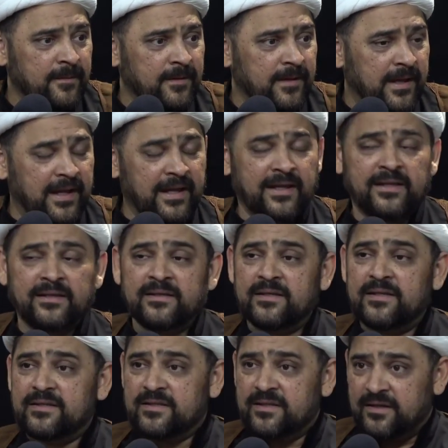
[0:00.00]

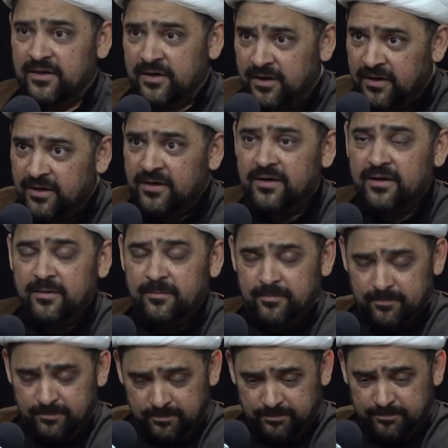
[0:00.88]
And her
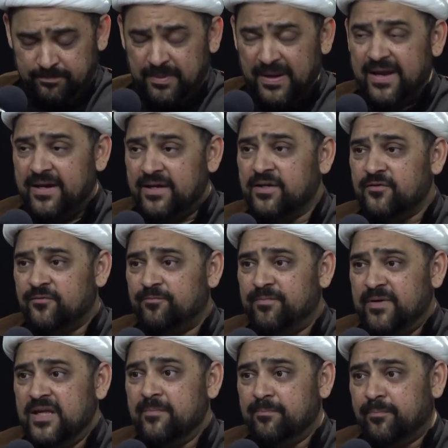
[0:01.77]
band of
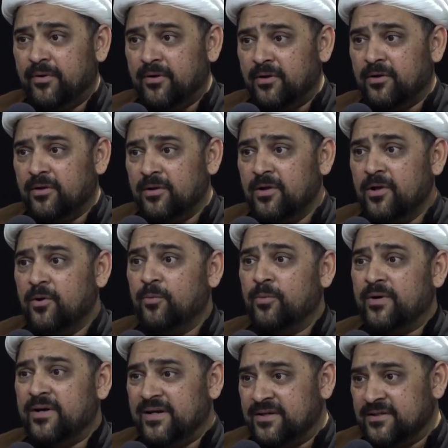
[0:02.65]
people
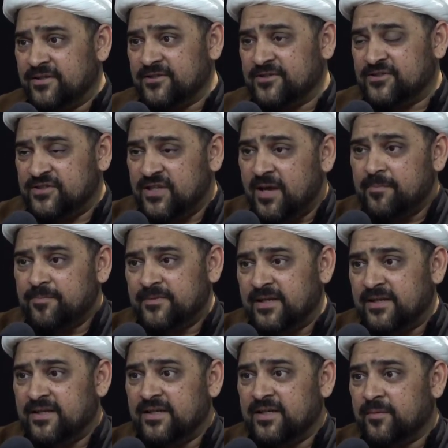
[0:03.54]
were
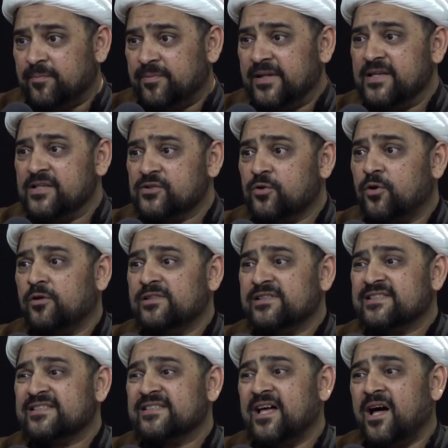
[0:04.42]
intercepted in a place called
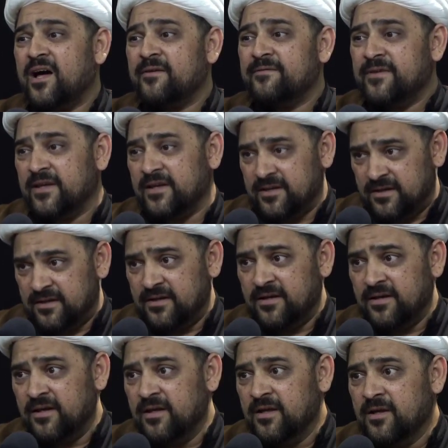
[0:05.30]
Saveh,
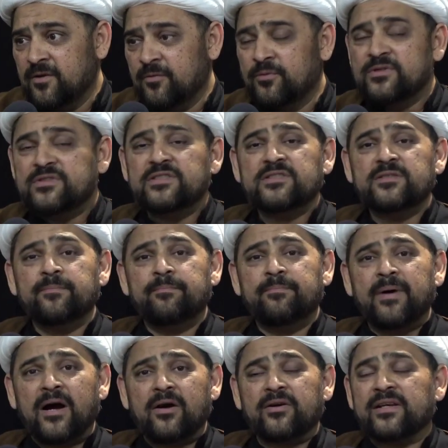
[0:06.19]
which is
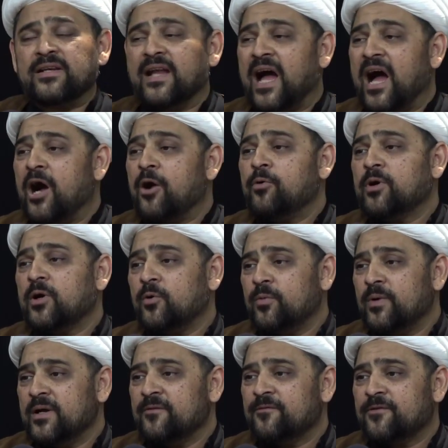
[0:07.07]
about an hour
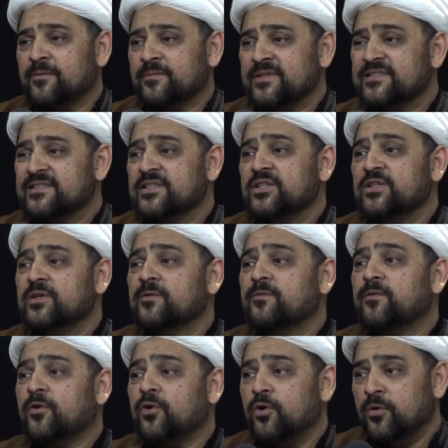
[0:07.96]
away from the city
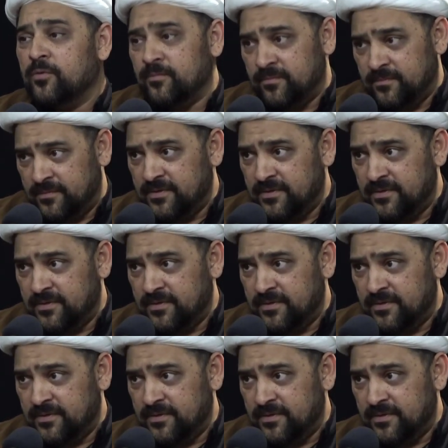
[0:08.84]
of Qom.